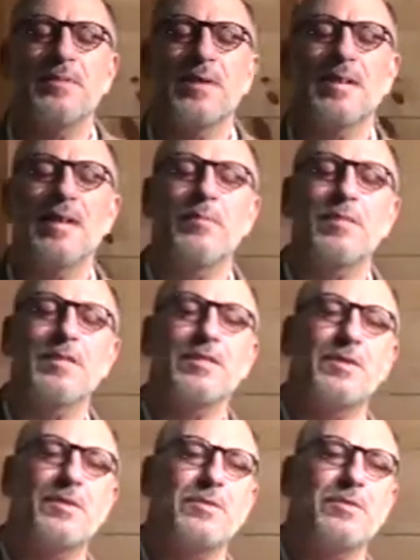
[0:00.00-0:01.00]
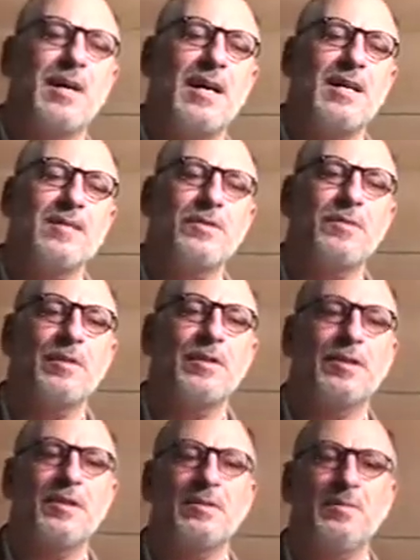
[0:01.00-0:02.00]
right now. Everybody's close their eyes, nobody
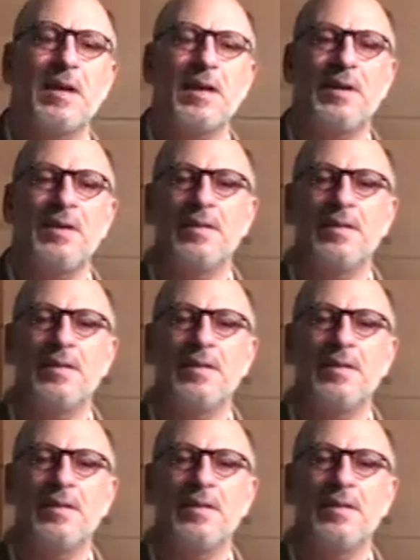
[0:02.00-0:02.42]
looking around.